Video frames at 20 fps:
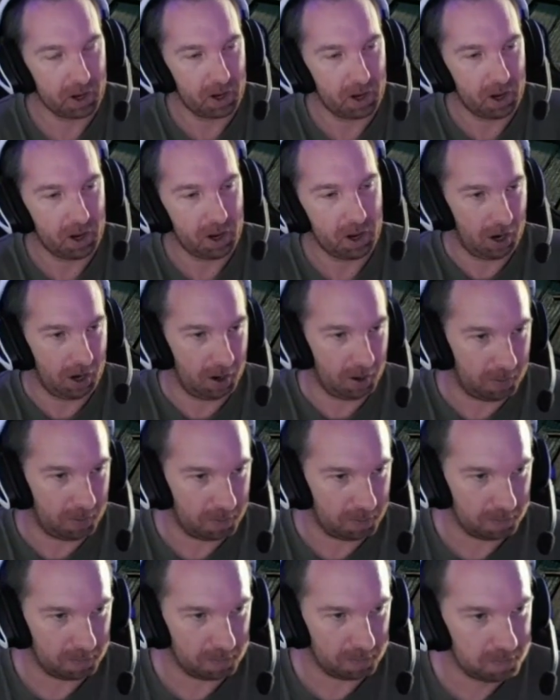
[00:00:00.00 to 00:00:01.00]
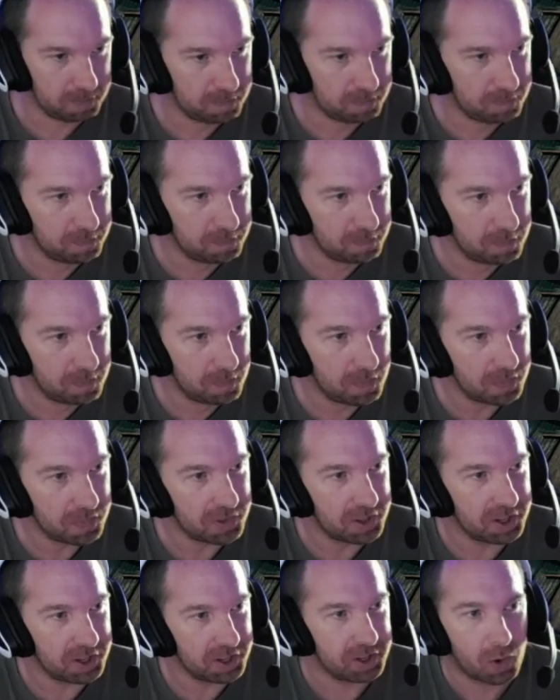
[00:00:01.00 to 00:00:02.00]
Uh,
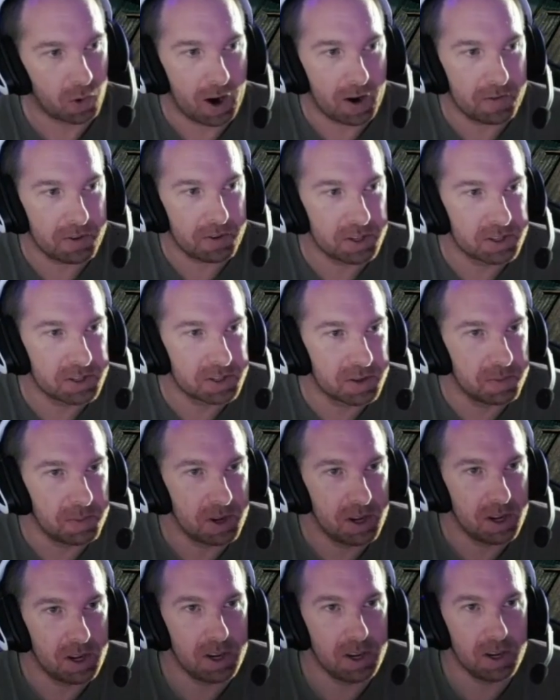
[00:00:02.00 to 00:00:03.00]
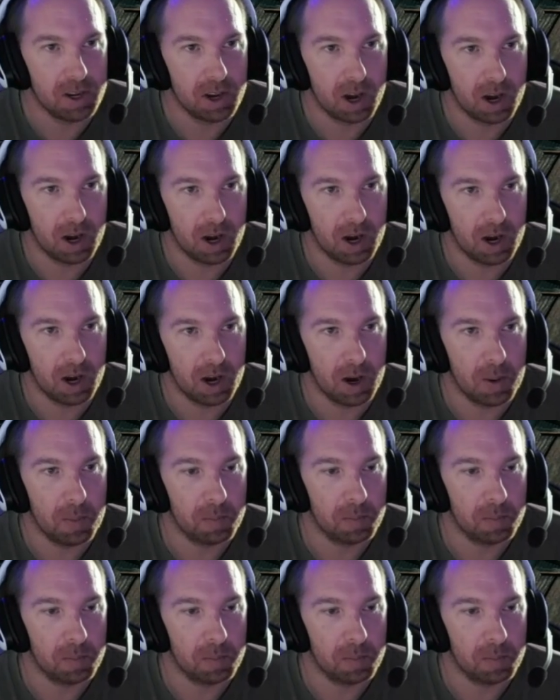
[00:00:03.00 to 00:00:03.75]
the graphics to me are